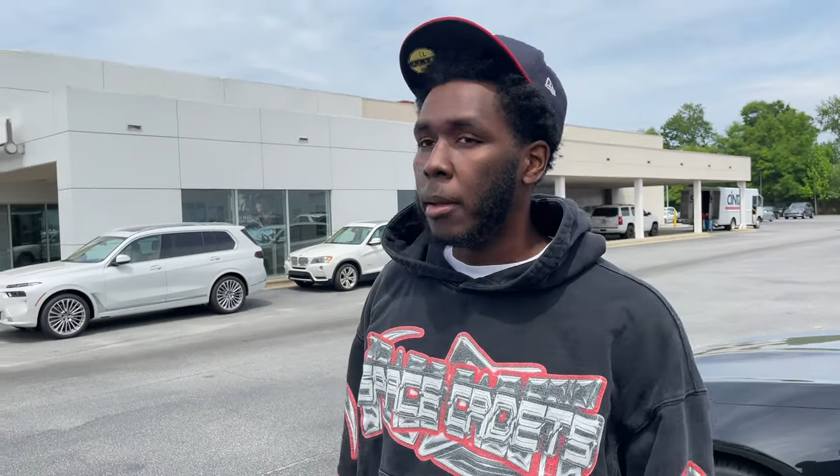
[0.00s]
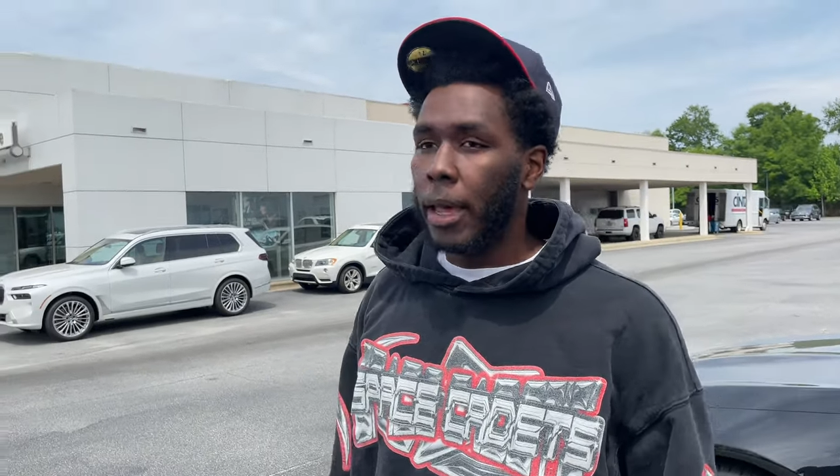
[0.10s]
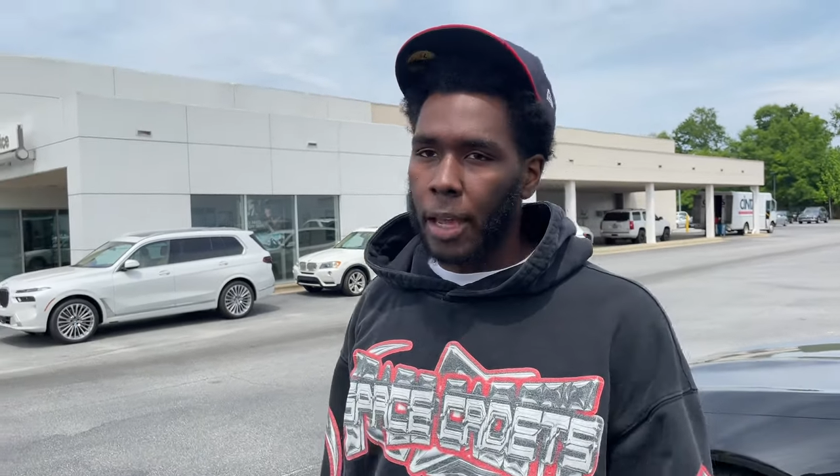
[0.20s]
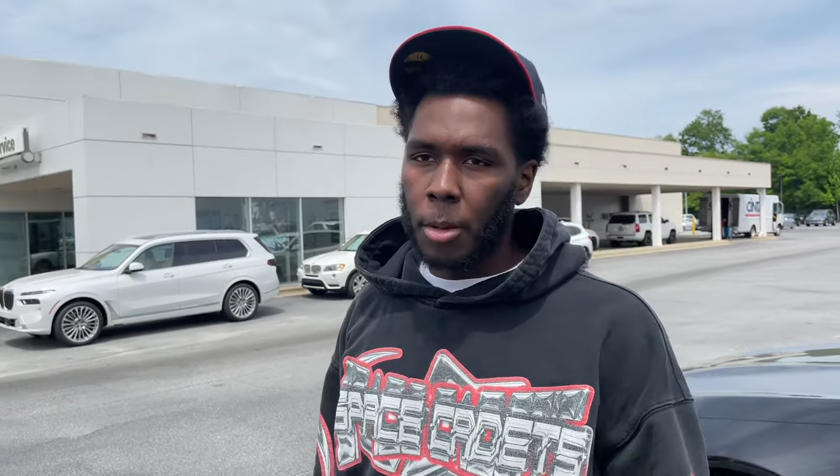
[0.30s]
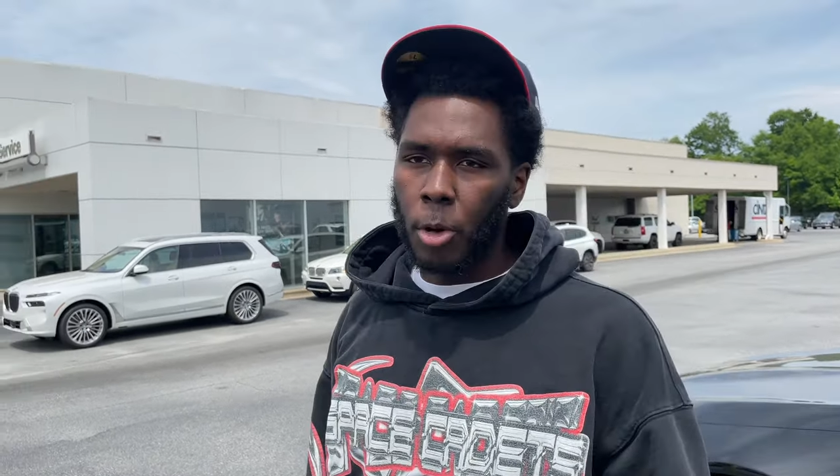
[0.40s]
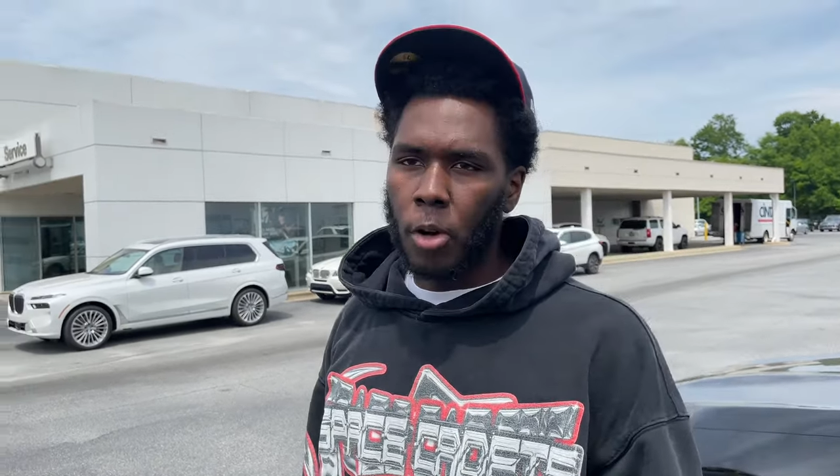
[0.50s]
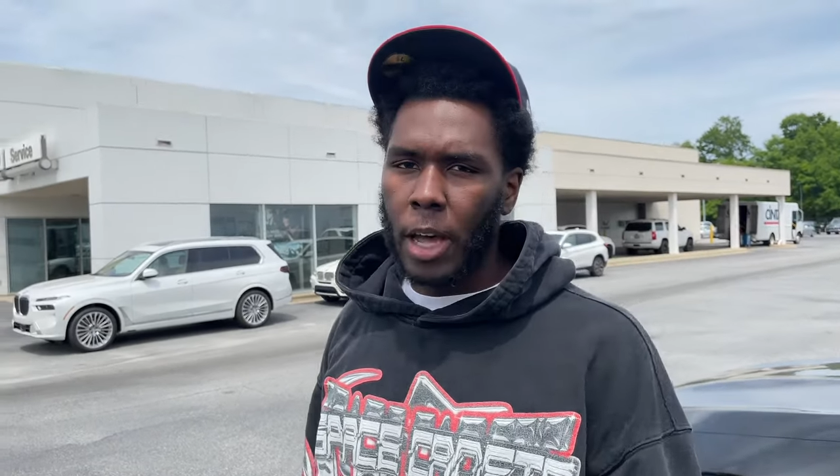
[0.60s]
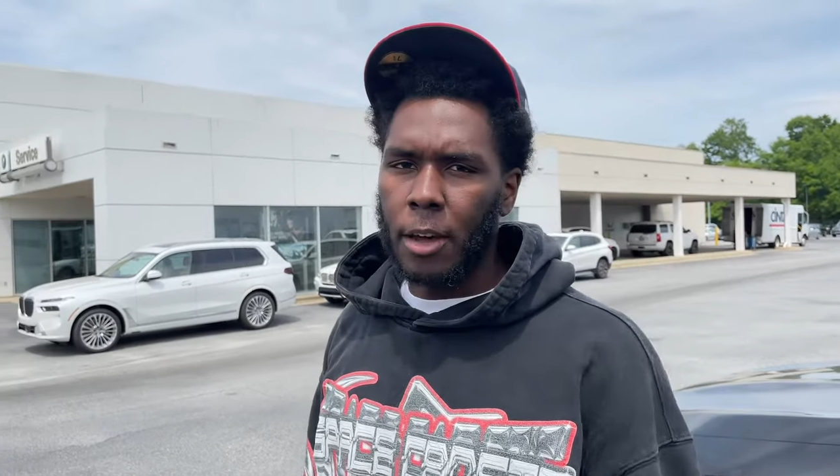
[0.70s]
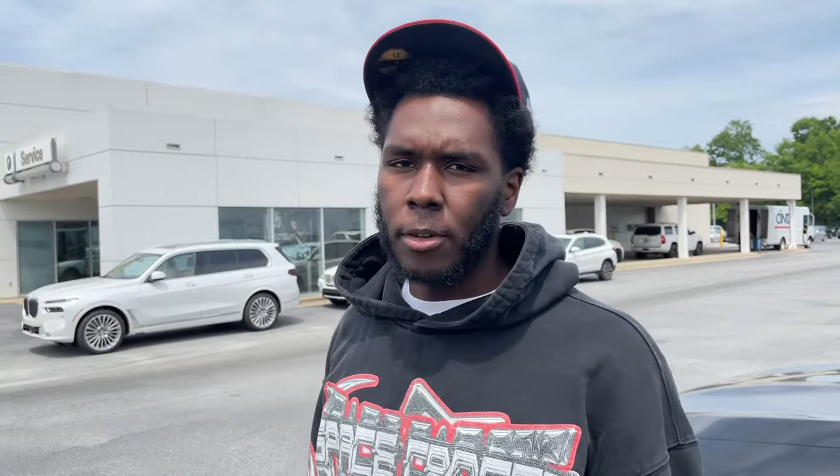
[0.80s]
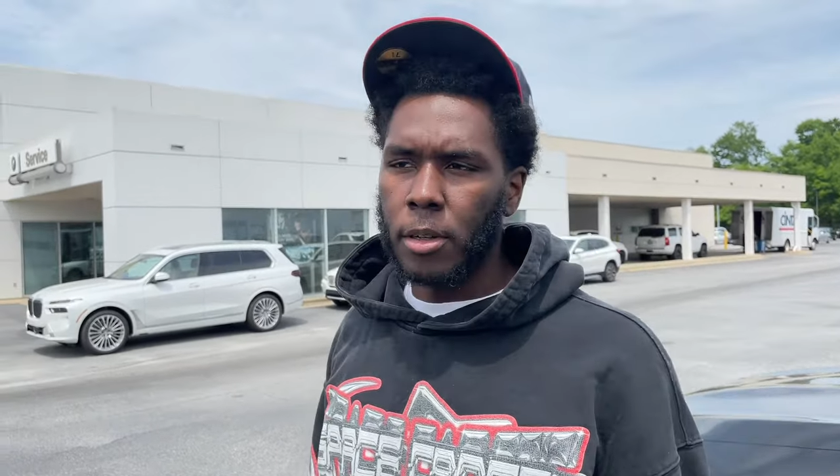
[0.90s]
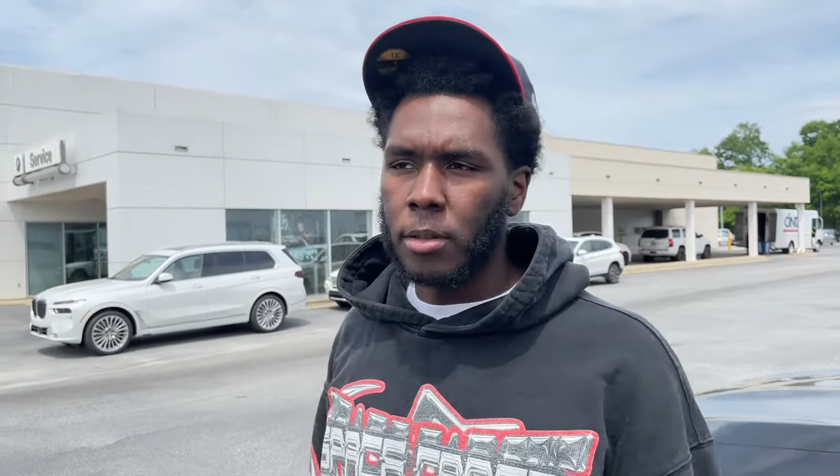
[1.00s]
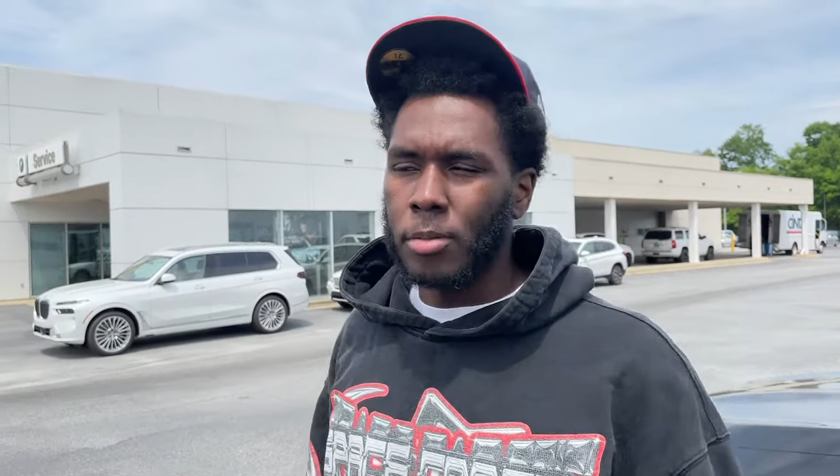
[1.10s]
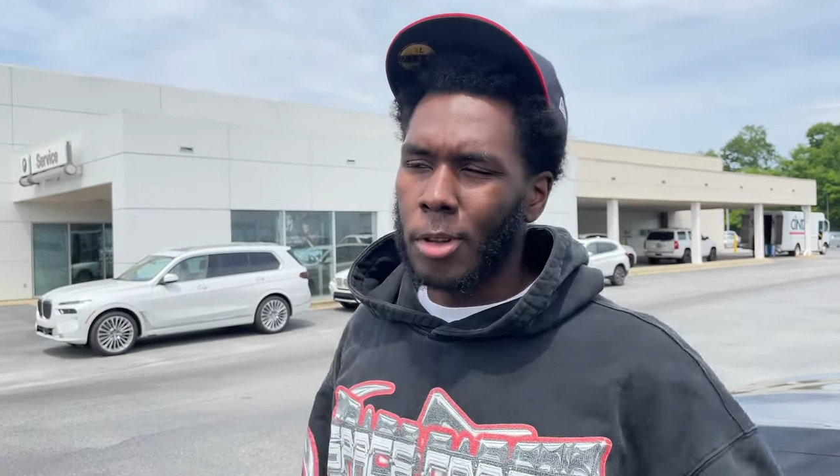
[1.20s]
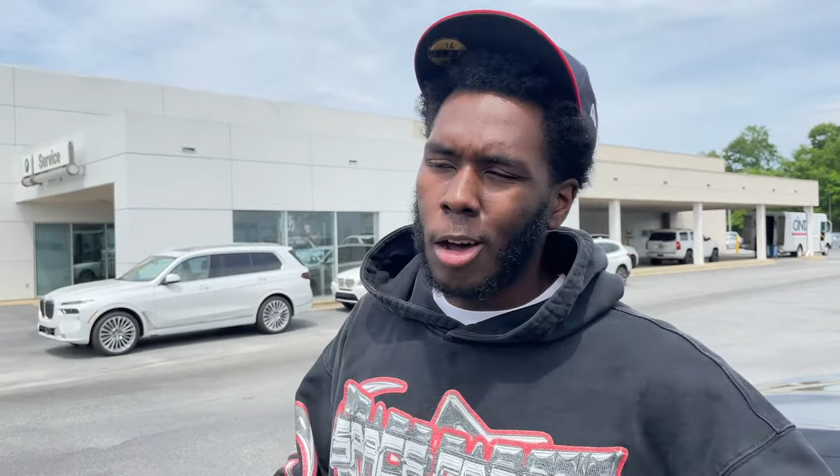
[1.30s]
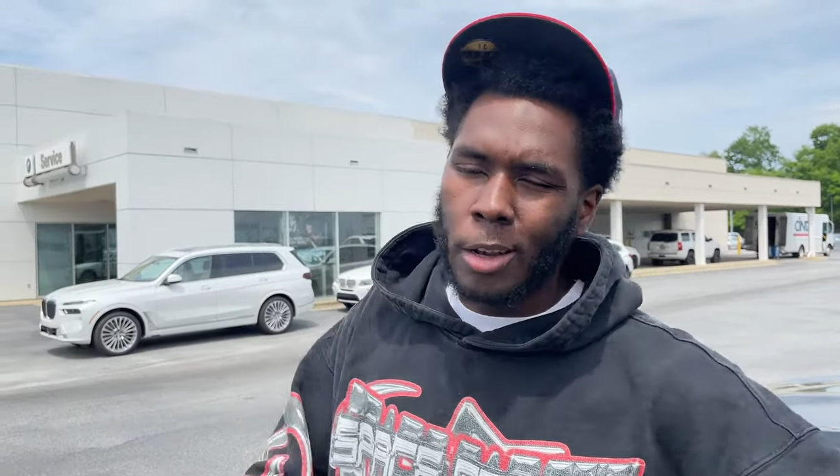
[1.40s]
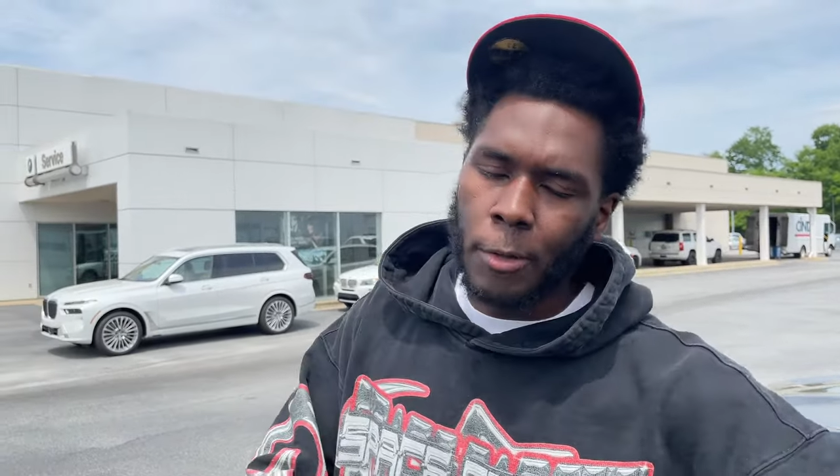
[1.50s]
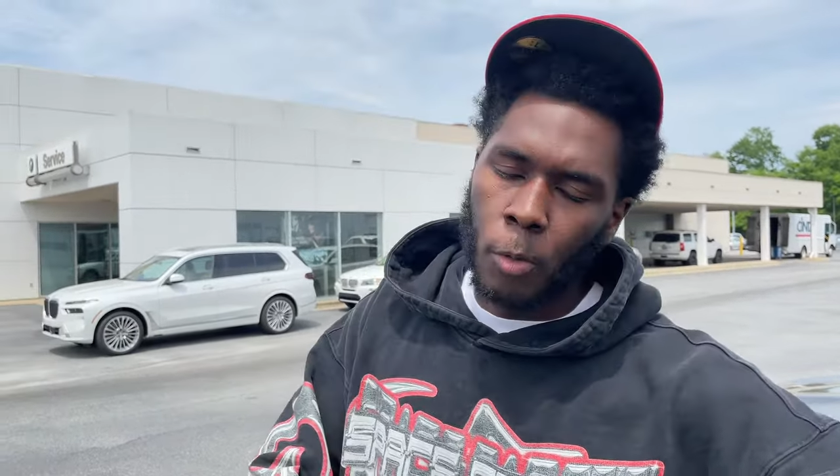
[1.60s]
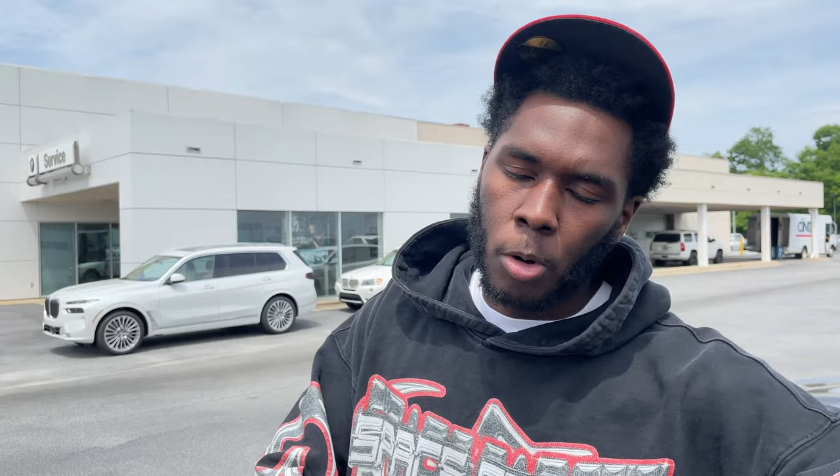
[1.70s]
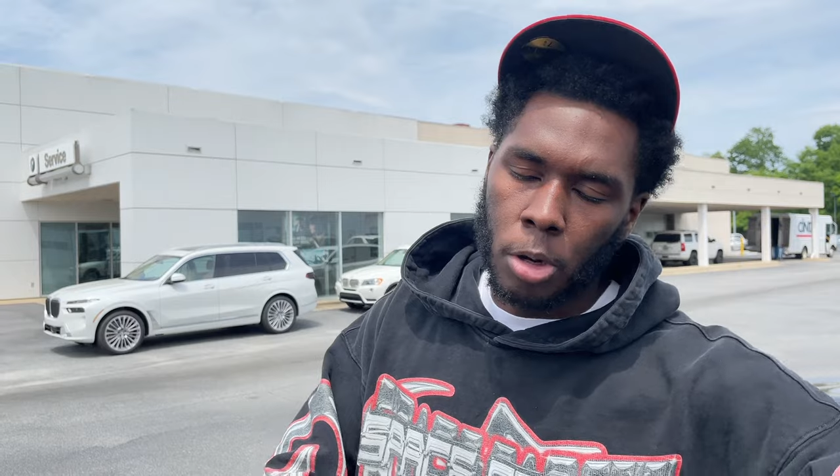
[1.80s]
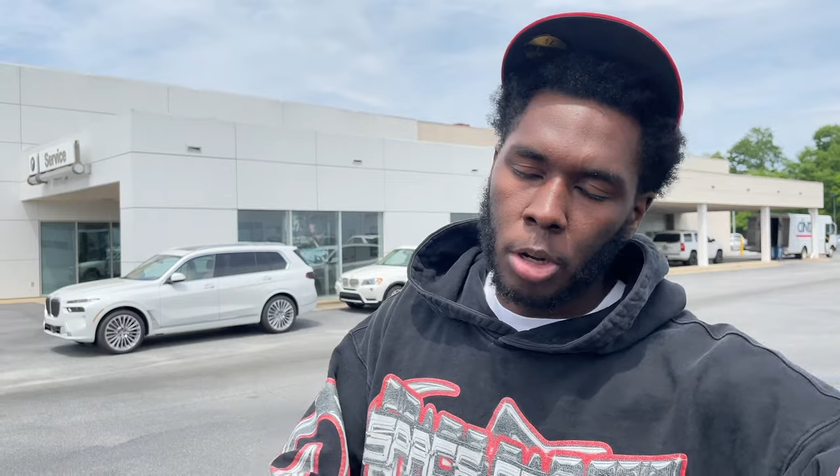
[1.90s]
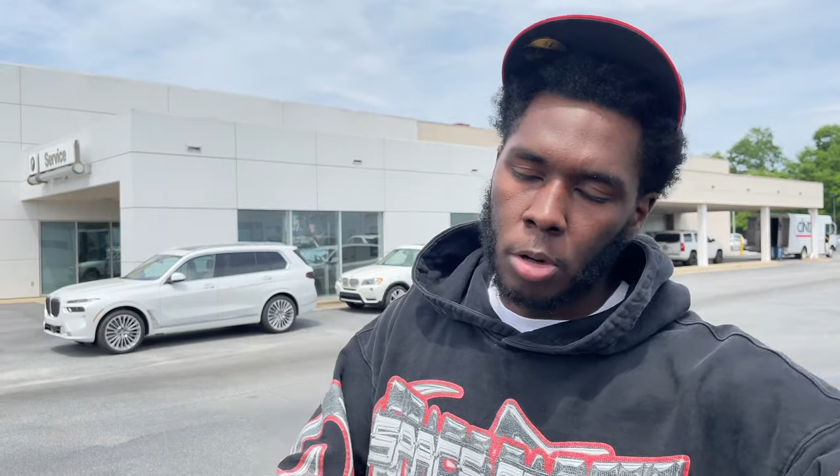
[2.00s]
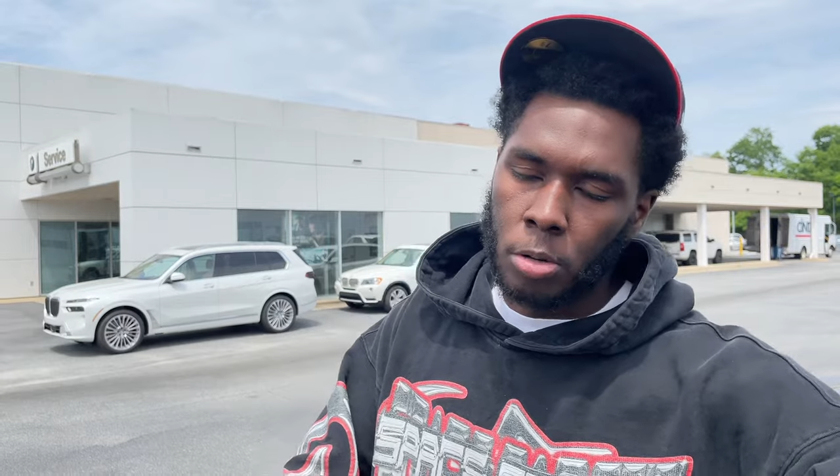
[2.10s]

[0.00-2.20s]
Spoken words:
And I'm gonna have a, I don't want no